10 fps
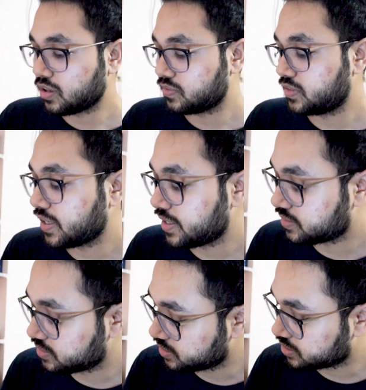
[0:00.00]
of the
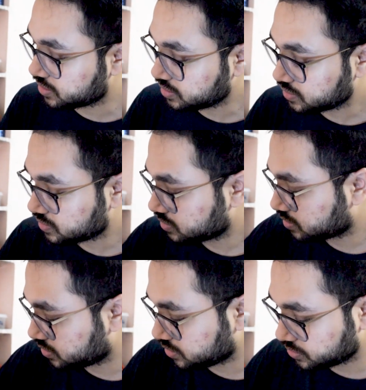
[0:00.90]
8th edition
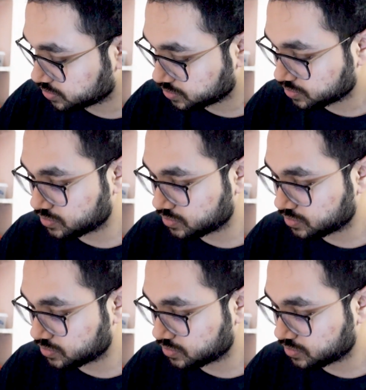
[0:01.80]
you